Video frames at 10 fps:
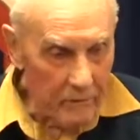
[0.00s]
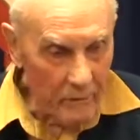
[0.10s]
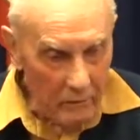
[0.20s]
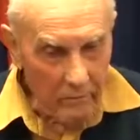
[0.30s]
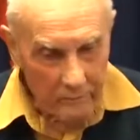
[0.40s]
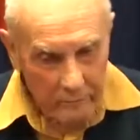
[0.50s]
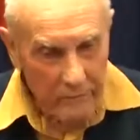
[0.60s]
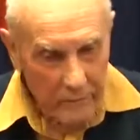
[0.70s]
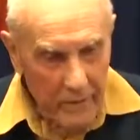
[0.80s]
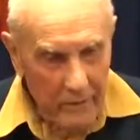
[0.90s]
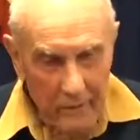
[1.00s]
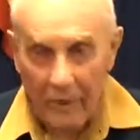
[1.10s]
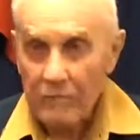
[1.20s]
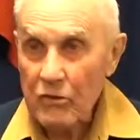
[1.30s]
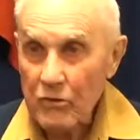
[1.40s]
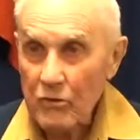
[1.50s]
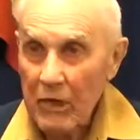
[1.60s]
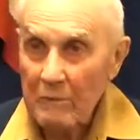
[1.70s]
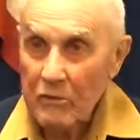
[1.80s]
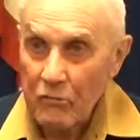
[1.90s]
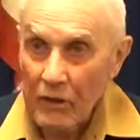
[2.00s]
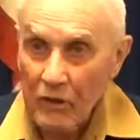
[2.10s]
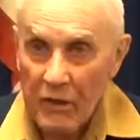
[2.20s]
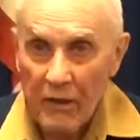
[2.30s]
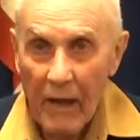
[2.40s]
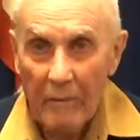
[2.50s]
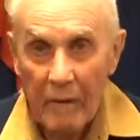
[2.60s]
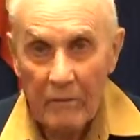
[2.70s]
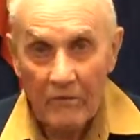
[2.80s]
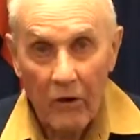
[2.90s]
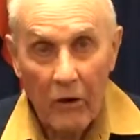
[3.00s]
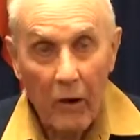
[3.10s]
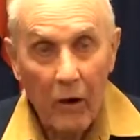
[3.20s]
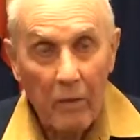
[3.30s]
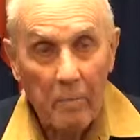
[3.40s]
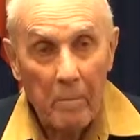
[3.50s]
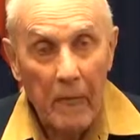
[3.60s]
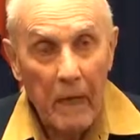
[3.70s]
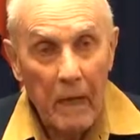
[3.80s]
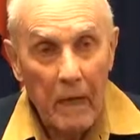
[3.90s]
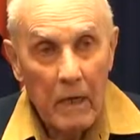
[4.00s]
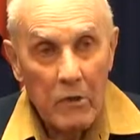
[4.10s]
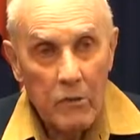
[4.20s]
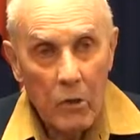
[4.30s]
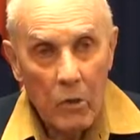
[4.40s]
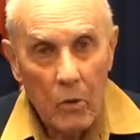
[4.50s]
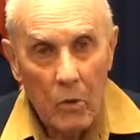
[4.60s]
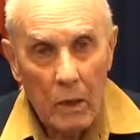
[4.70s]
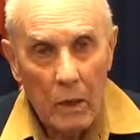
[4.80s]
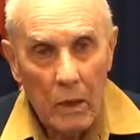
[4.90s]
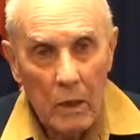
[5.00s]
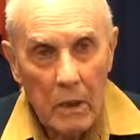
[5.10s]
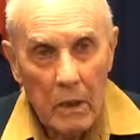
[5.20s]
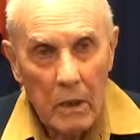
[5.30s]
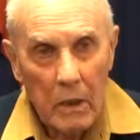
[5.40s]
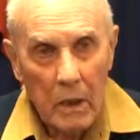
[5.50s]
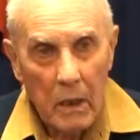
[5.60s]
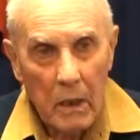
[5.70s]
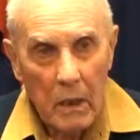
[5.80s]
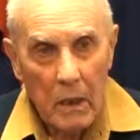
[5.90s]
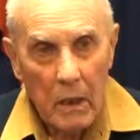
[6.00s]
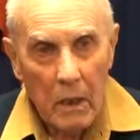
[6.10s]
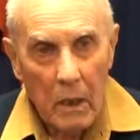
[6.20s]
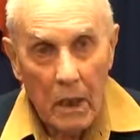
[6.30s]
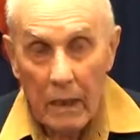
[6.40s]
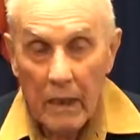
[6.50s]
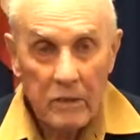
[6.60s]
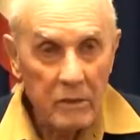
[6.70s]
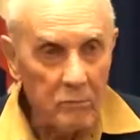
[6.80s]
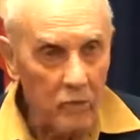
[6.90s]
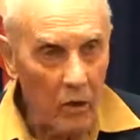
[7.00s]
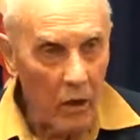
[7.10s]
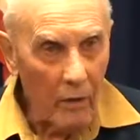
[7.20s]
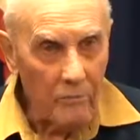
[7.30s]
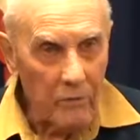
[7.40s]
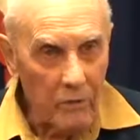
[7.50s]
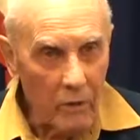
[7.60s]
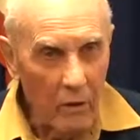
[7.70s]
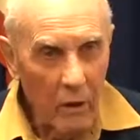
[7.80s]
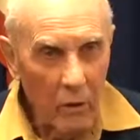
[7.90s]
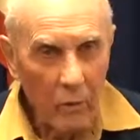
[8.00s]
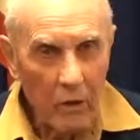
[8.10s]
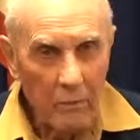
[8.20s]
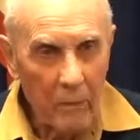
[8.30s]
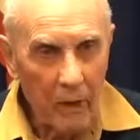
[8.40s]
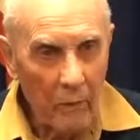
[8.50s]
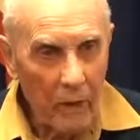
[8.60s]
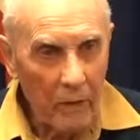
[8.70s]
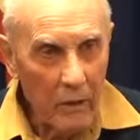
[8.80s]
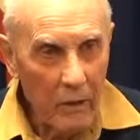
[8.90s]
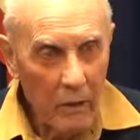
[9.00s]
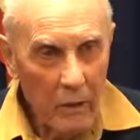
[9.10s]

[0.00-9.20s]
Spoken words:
you know, you have to keep stretching that. That was very hard. So I got some jobs, you know, working my way,